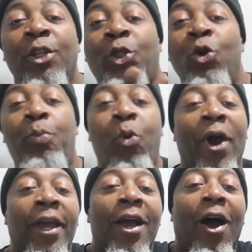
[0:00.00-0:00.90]

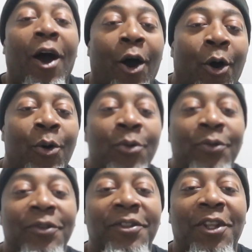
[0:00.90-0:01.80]
2.0,
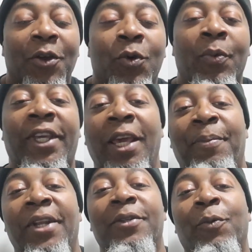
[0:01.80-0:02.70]
where we
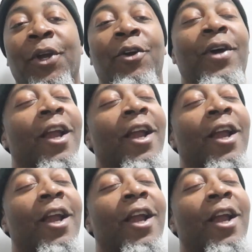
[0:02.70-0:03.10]
keep it real.